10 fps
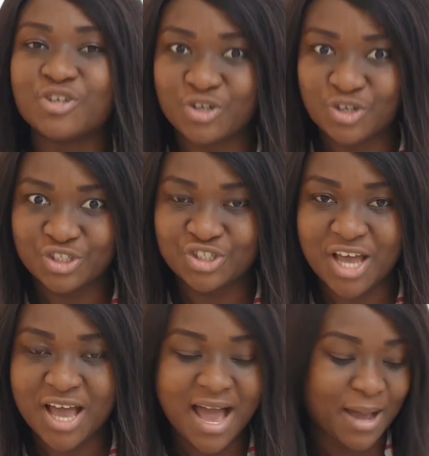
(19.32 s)
Good
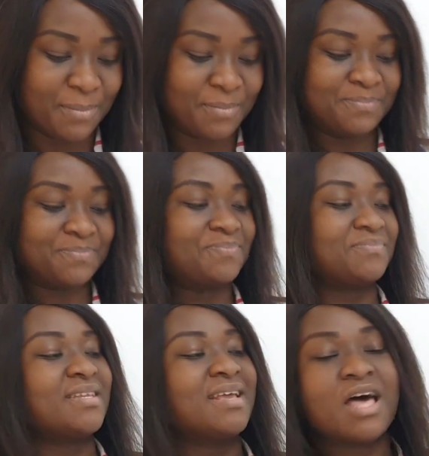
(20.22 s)
job.
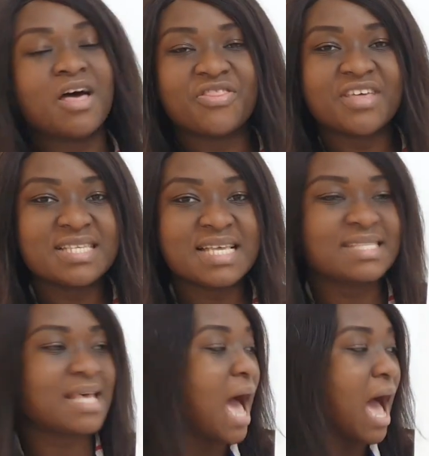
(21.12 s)
Now this is
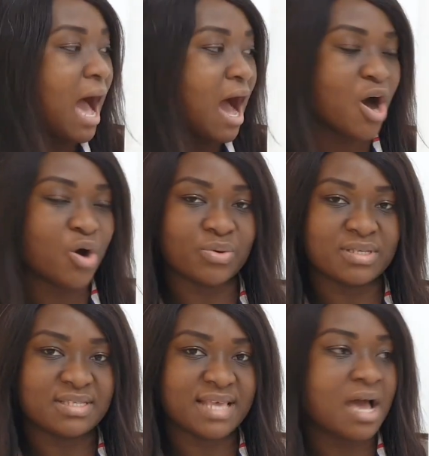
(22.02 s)
the ow
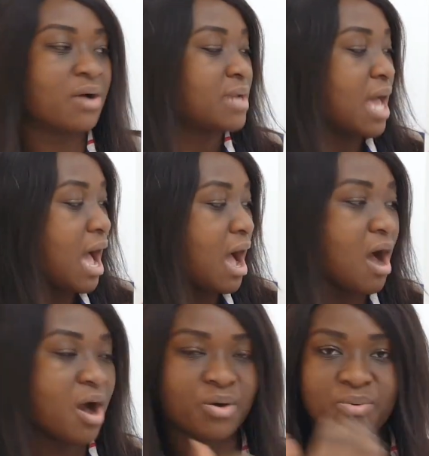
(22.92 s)
sound.
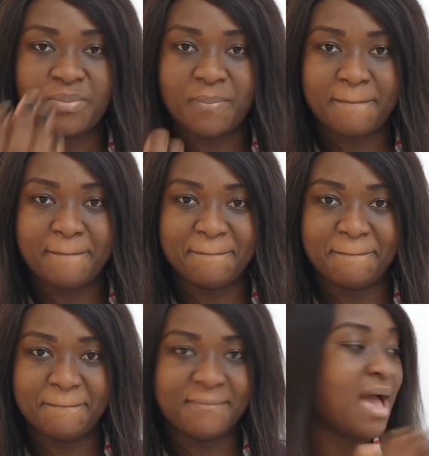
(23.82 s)
Ow,
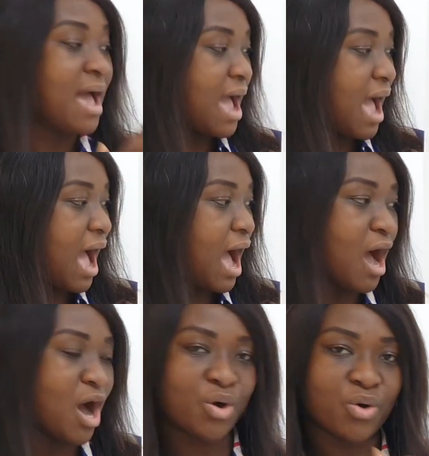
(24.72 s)

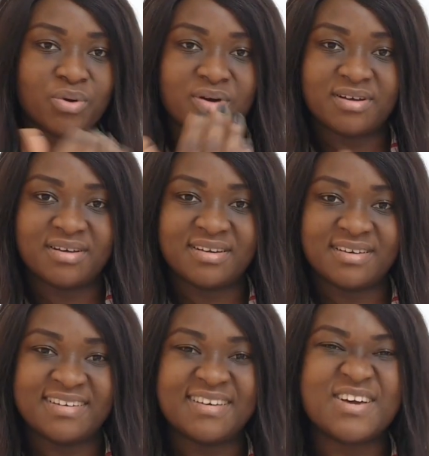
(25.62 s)
ow.
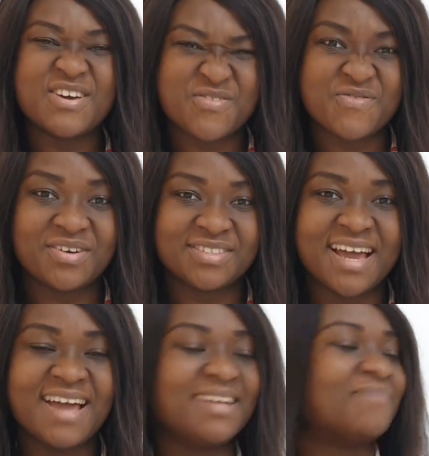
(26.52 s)
Well
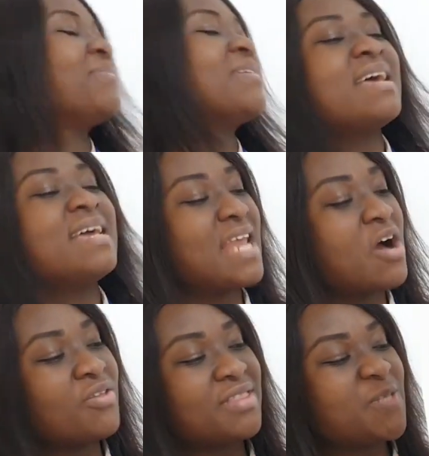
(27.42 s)
done.
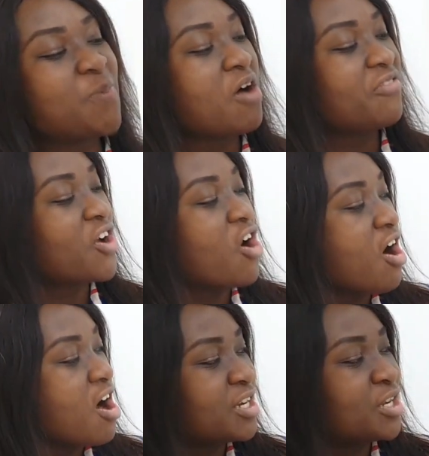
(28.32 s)
Now on this part of the
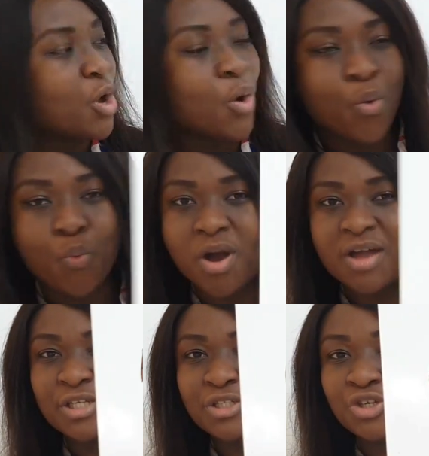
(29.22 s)
card, what are
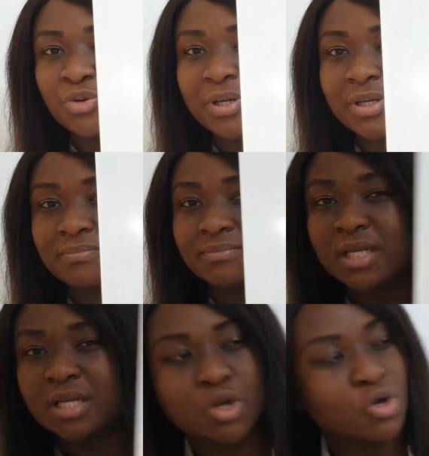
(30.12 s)
they doing?
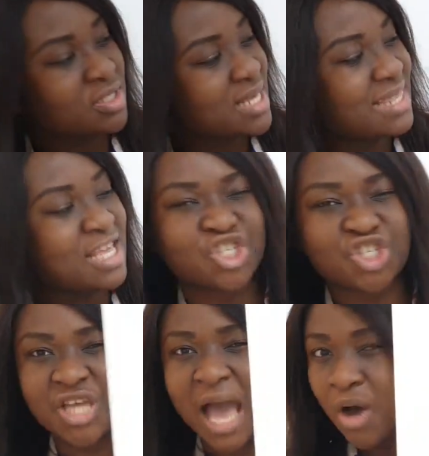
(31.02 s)
Looks like you're
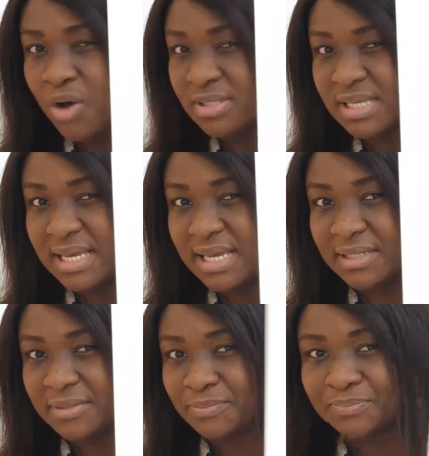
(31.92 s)

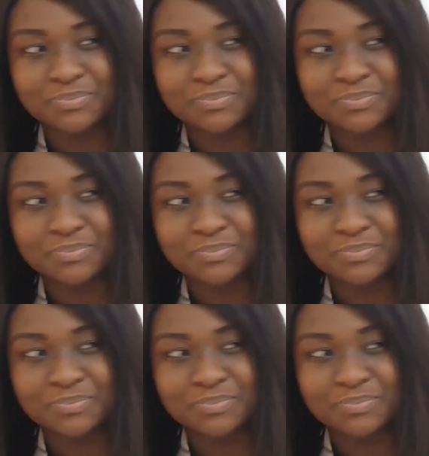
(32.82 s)
shouting.